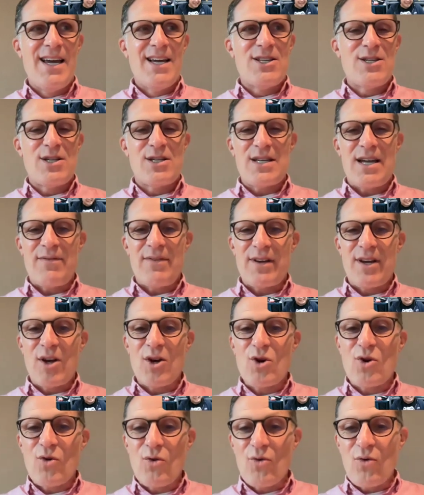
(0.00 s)
She's having a
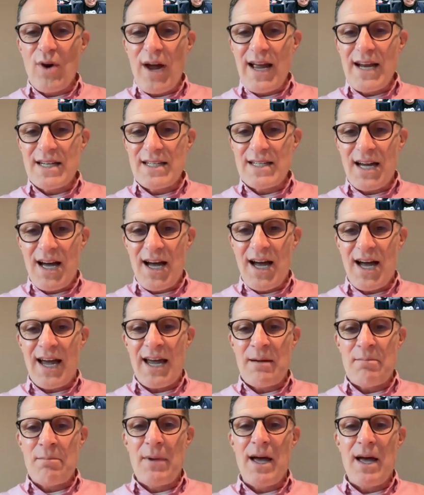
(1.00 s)
great
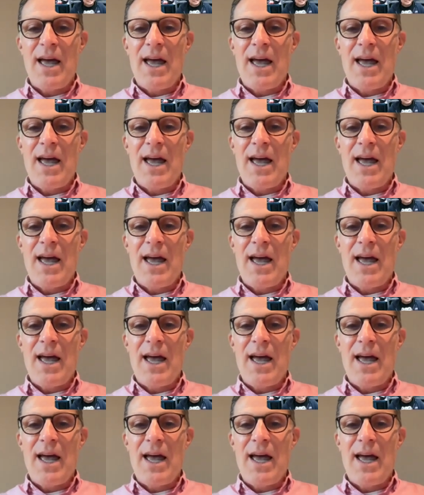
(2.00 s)
time.